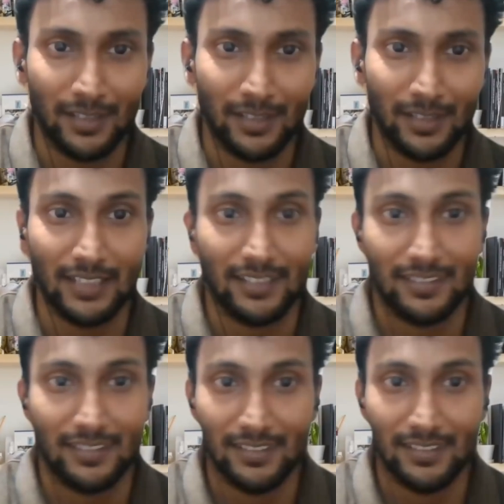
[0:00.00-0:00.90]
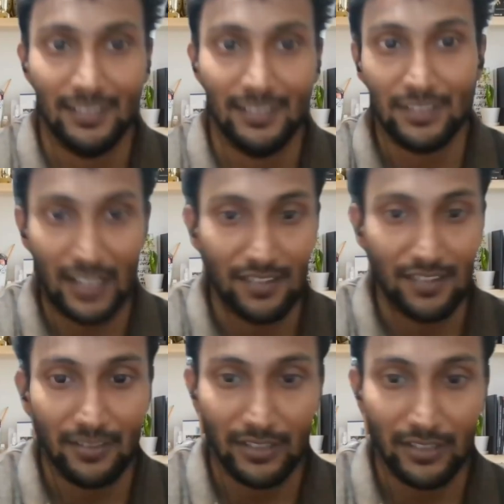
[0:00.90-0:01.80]
something that is
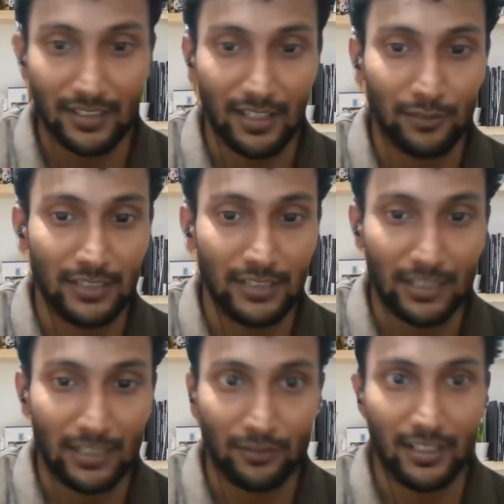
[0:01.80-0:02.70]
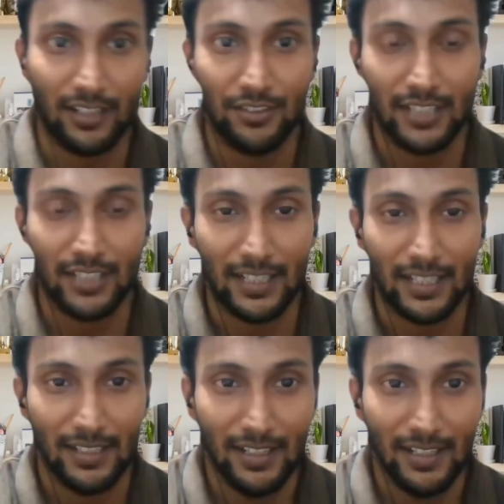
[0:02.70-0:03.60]
changing with regard to the debt of the country,
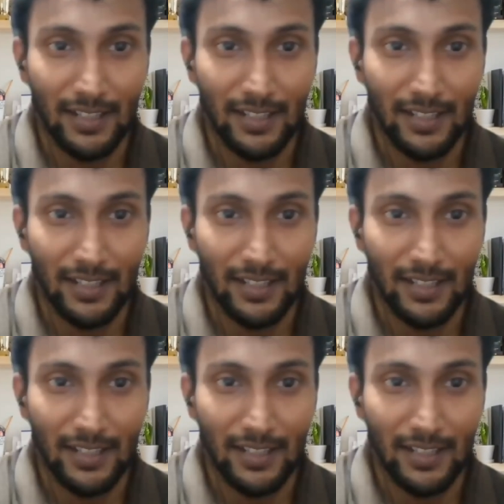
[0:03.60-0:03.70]
and